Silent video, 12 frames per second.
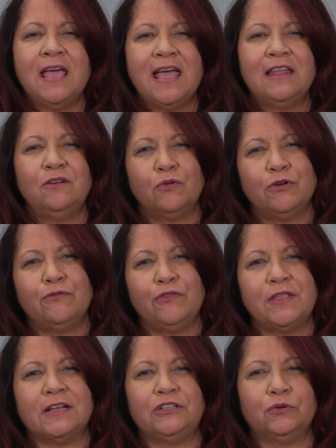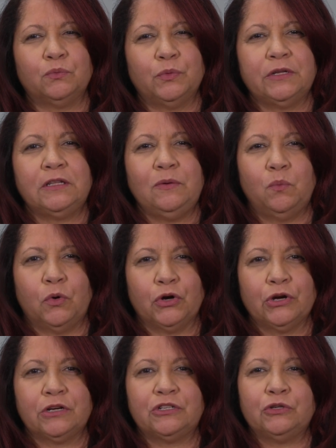And in order for that to really
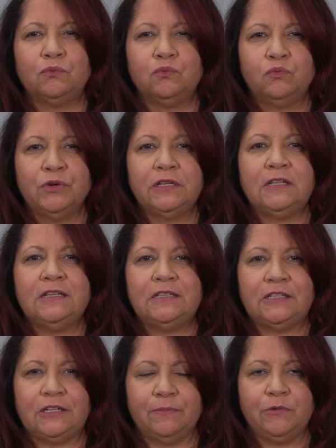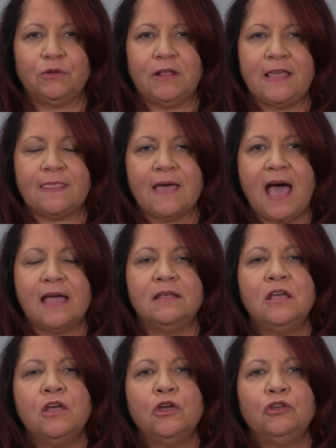work, to really stimulate that,
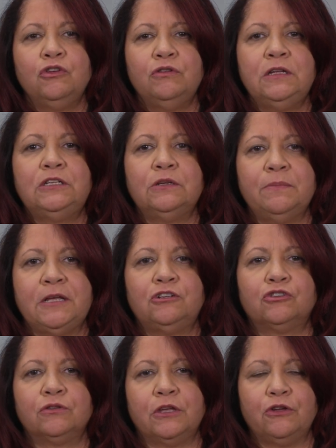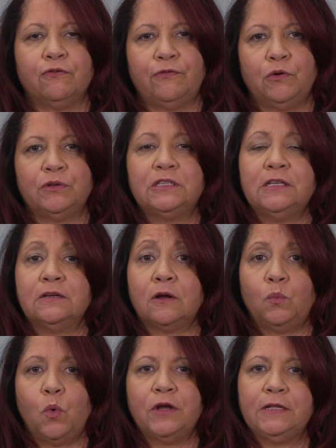you need to make sure that you're focusing
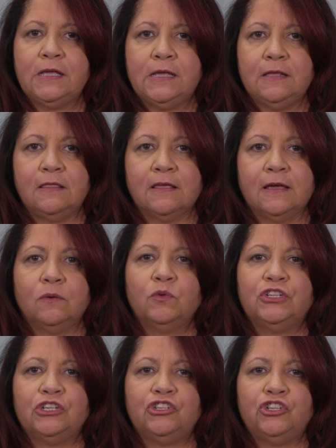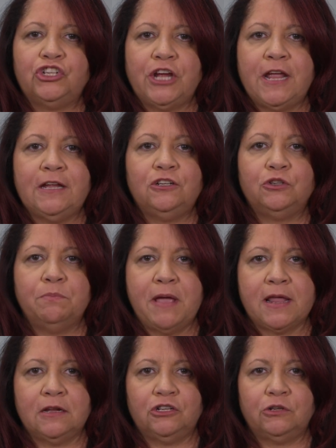on one key thing, which is change
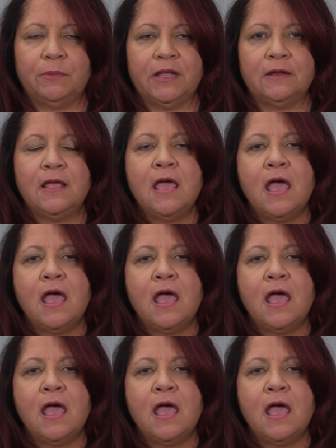management.